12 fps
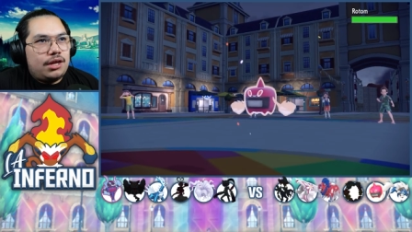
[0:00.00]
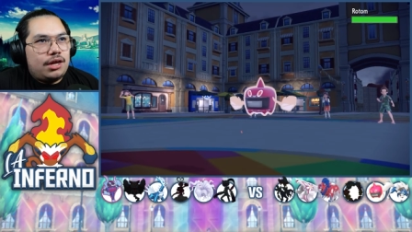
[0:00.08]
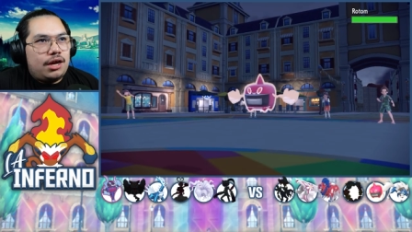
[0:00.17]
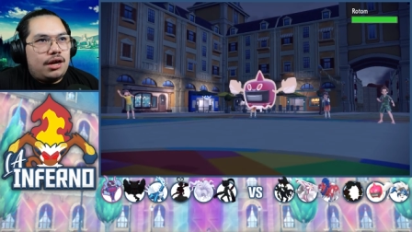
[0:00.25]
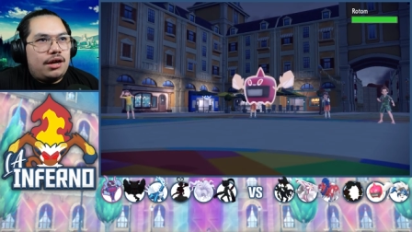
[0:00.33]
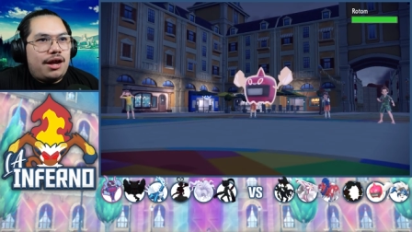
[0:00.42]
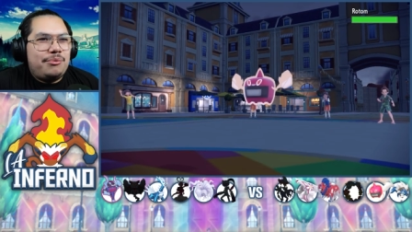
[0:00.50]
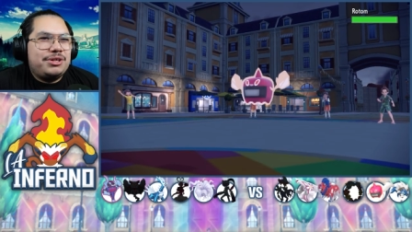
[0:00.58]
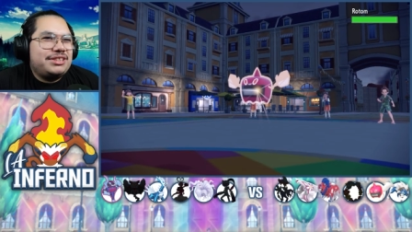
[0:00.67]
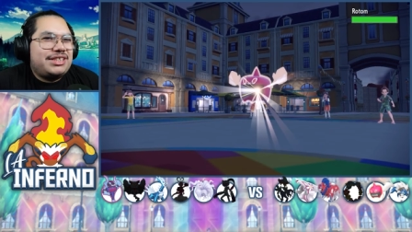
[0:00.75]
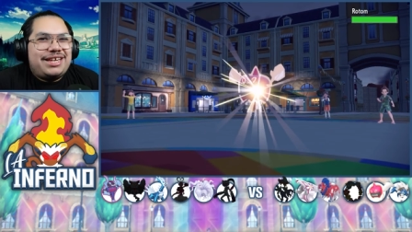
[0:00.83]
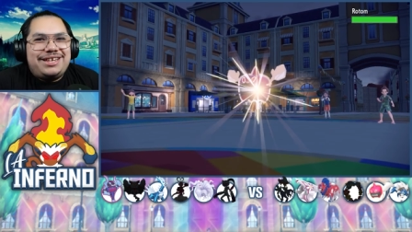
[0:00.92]
uh I want
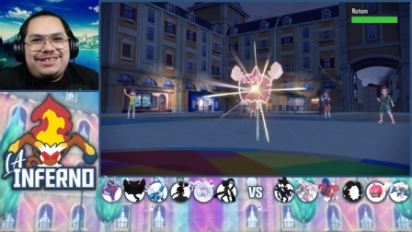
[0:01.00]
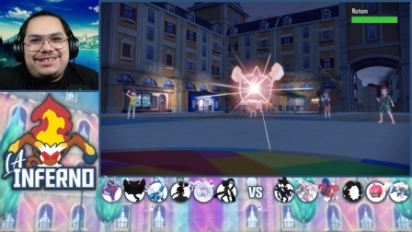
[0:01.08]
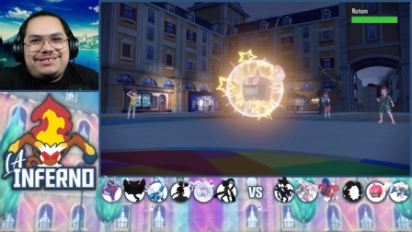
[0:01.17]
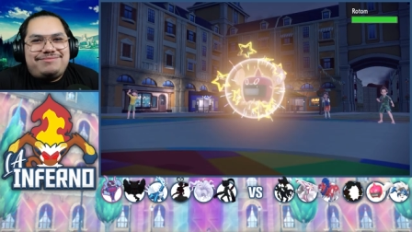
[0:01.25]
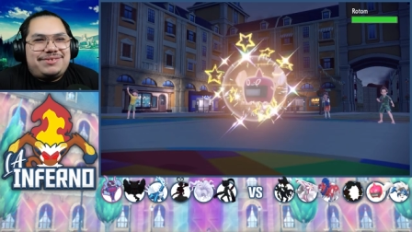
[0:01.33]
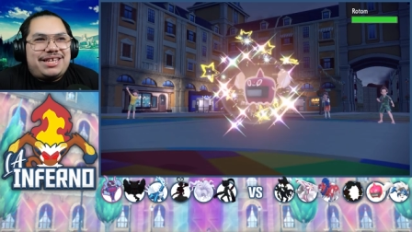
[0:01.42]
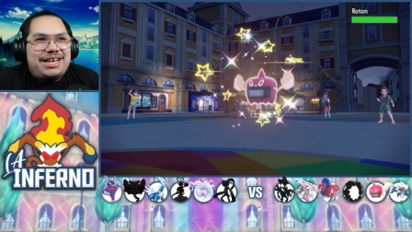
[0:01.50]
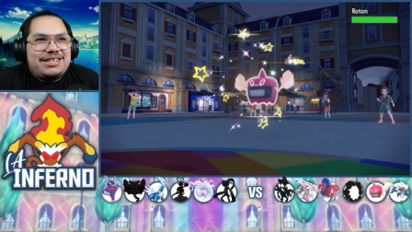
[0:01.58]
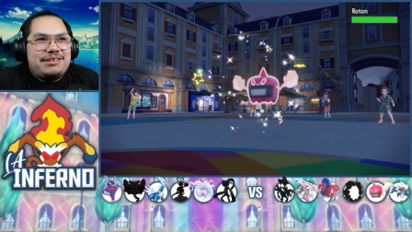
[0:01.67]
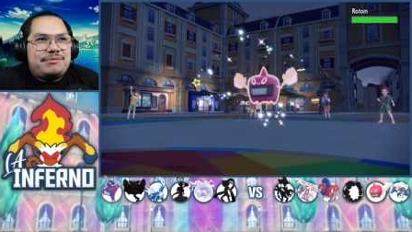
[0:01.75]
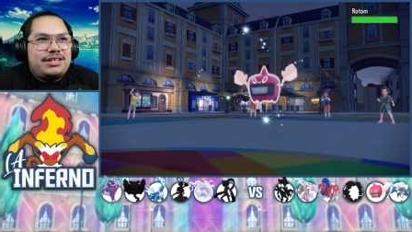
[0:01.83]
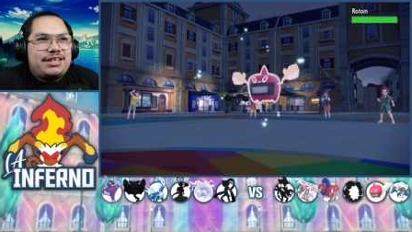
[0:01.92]
to say he he ends
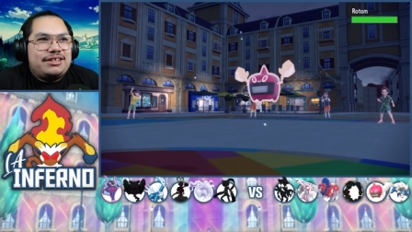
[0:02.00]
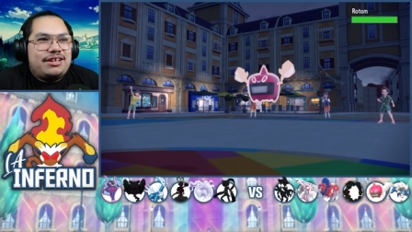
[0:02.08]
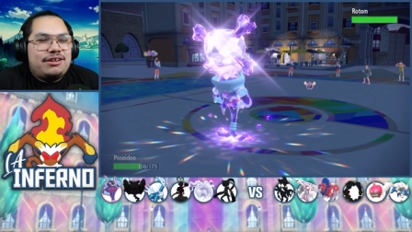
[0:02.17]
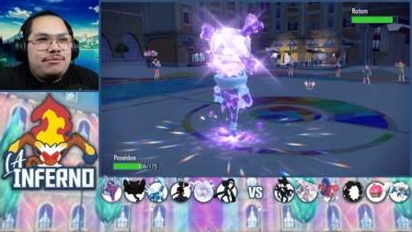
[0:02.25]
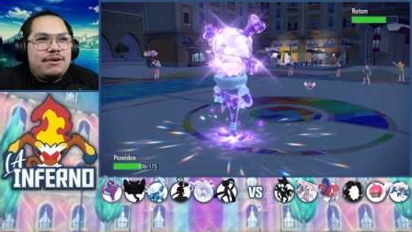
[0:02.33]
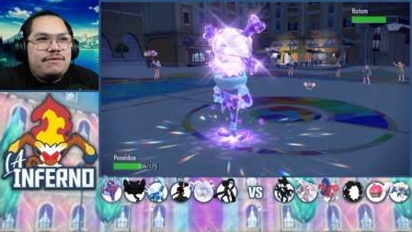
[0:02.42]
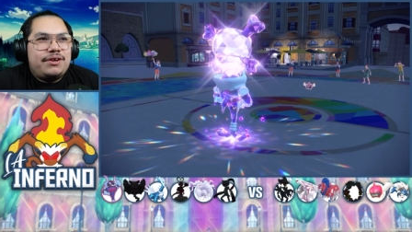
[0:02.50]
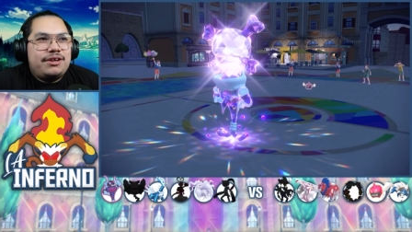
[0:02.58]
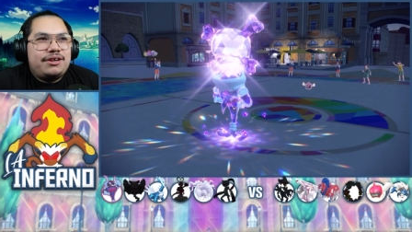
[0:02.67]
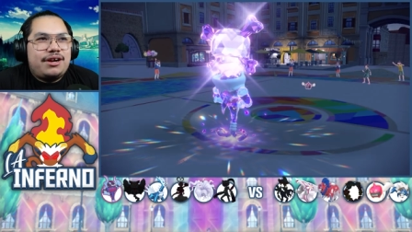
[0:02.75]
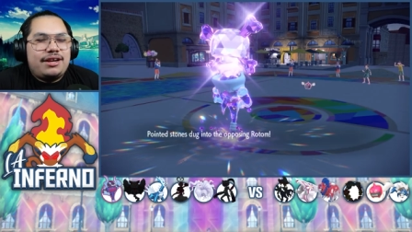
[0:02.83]
up clicking Thunder Wave here.